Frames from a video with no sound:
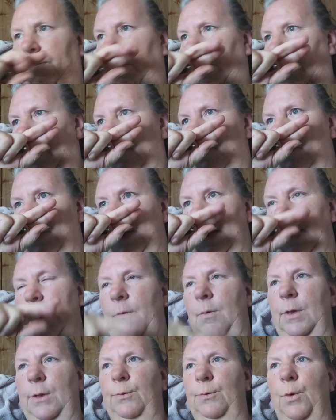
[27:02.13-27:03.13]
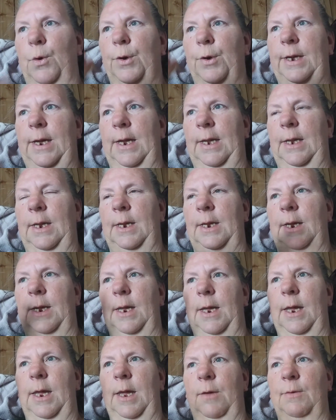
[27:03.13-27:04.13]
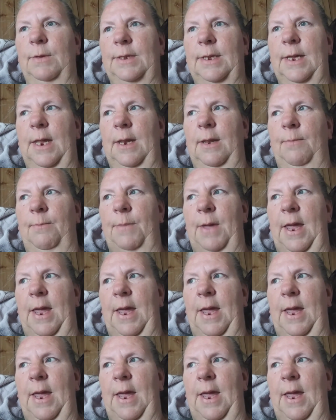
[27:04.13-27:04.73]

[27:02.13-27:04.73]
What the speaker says: when he was working. He was getting